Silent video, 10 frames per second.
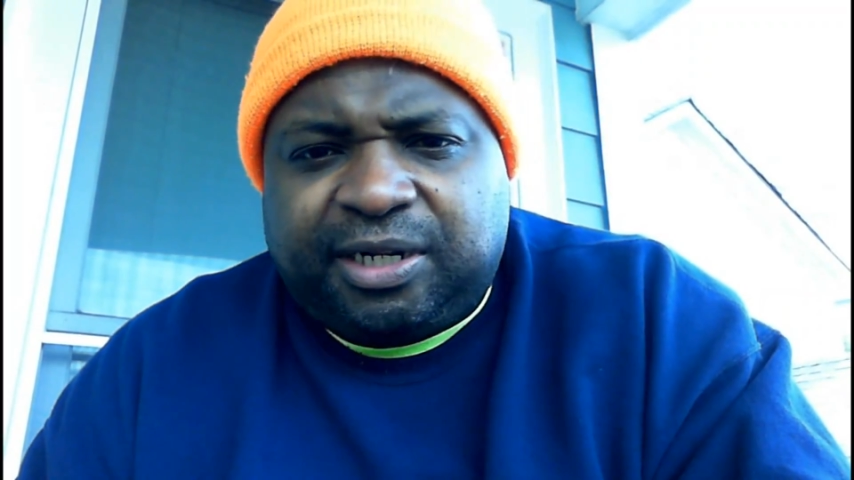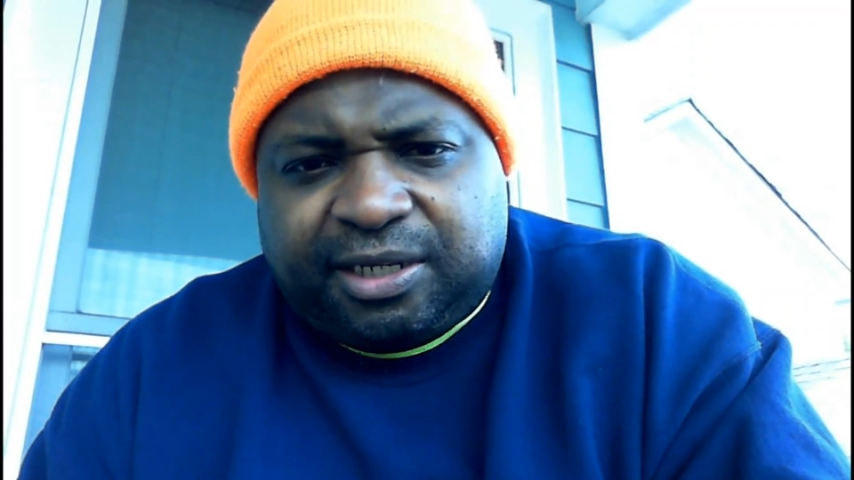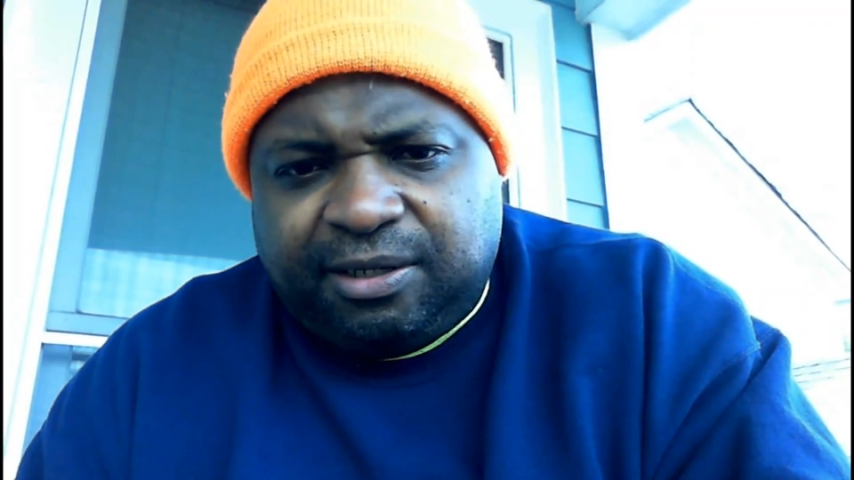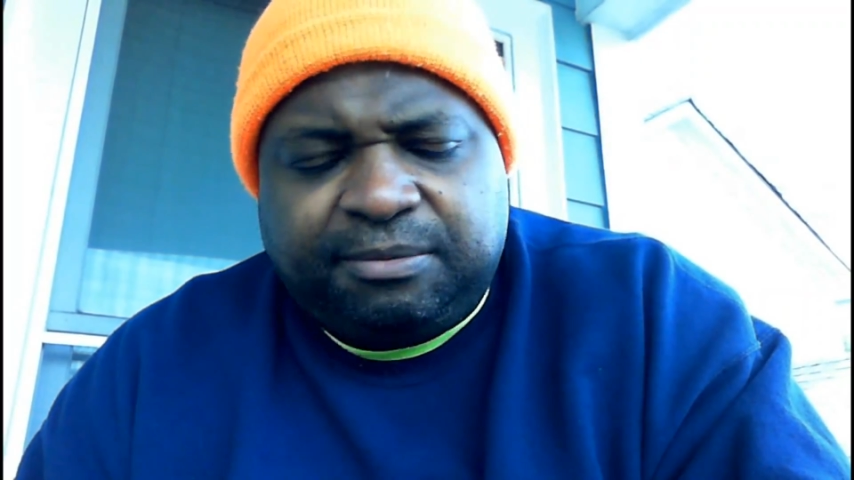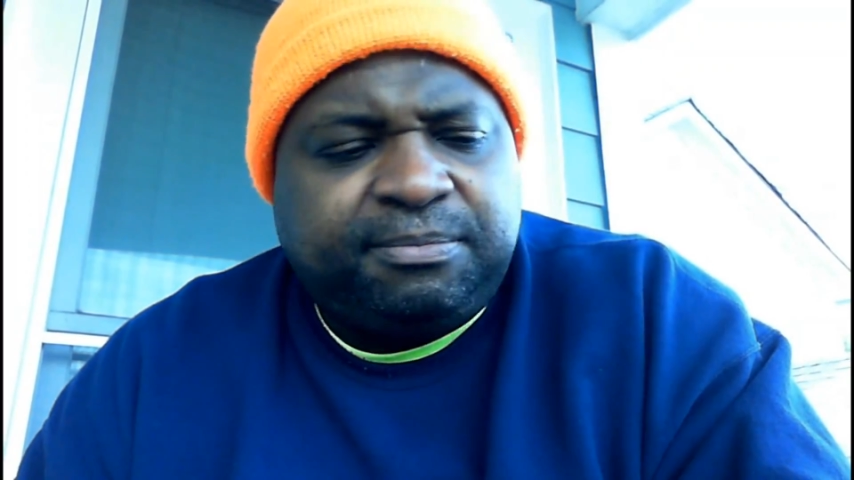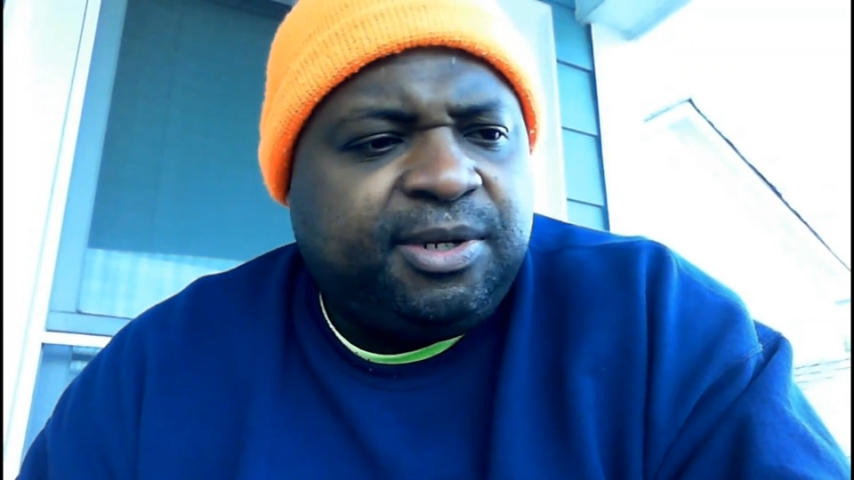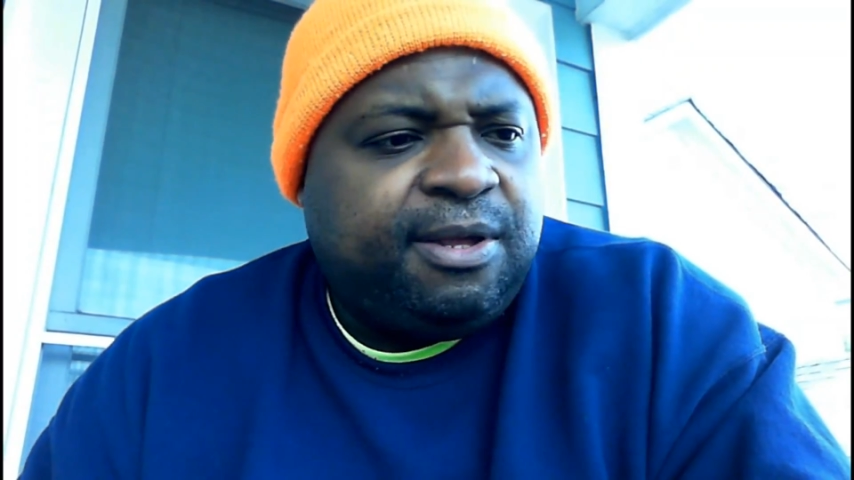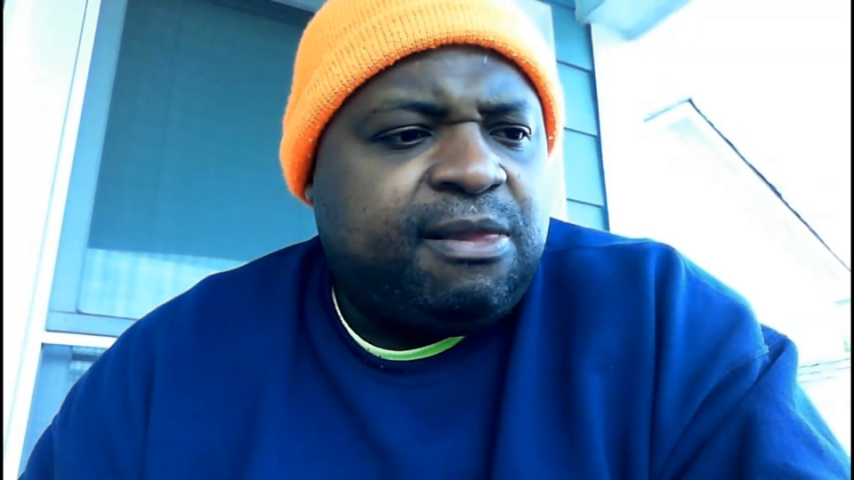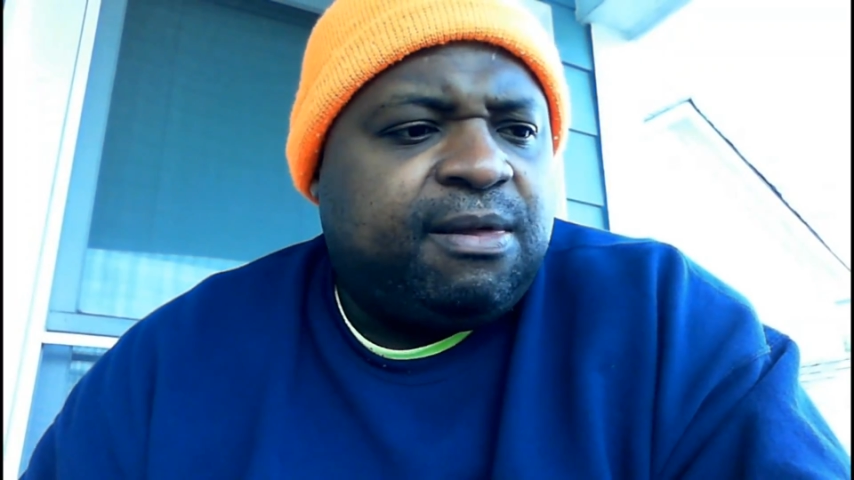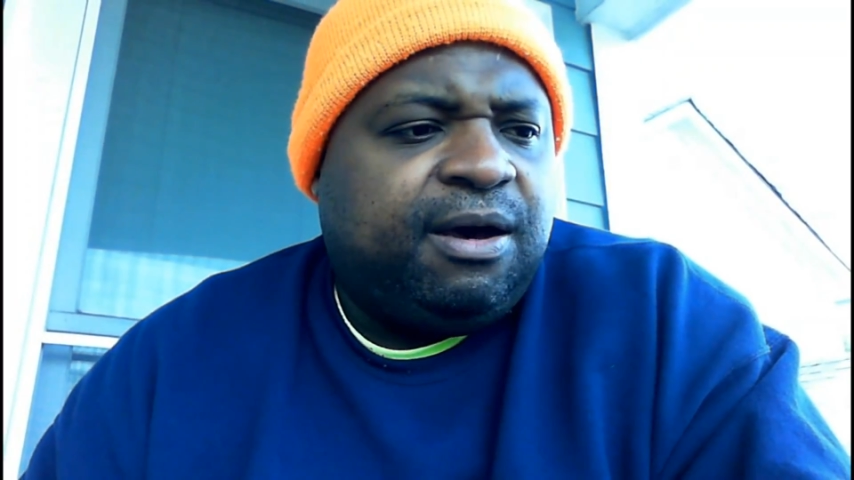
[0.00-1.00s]
to kill them,
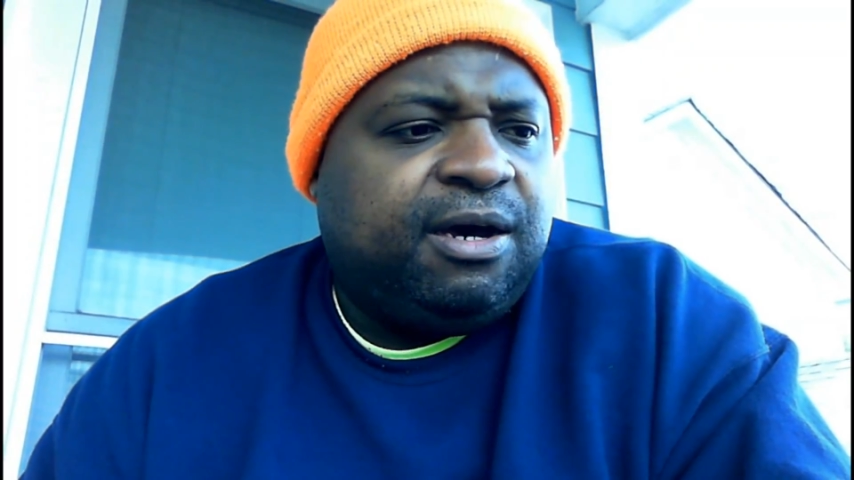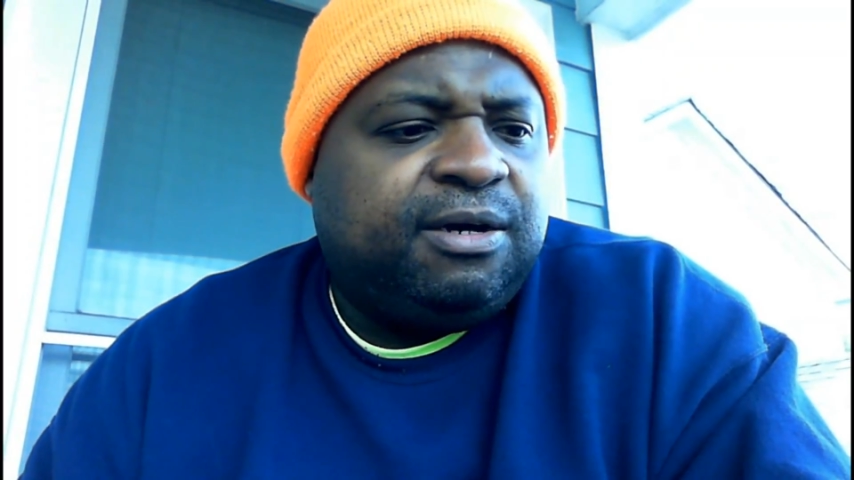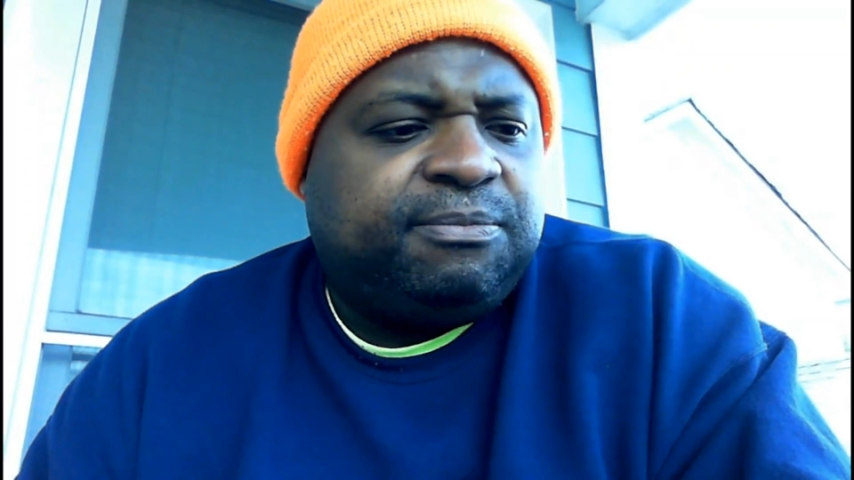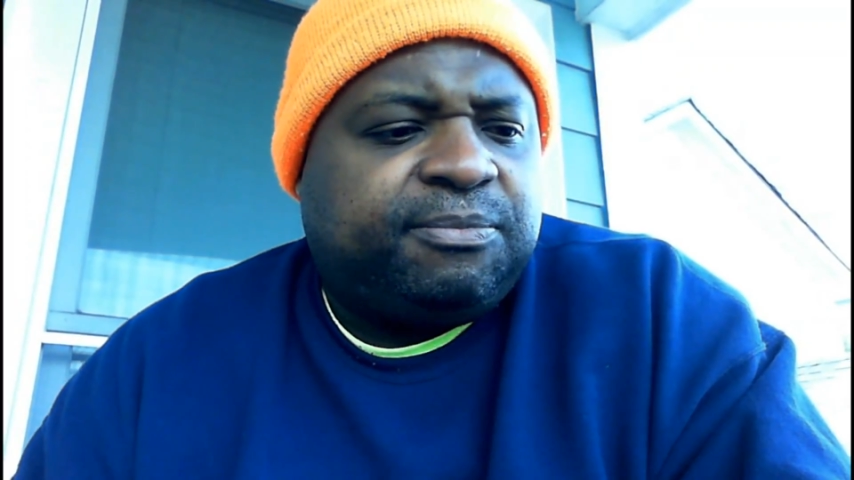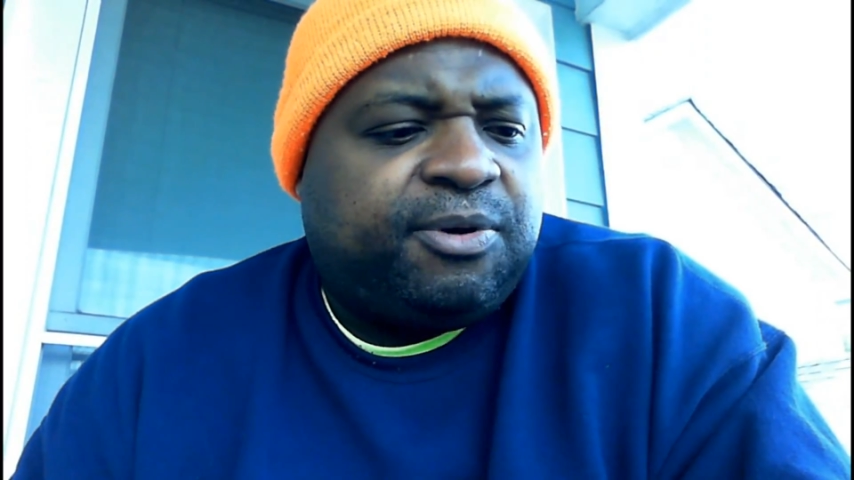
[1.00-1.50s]
or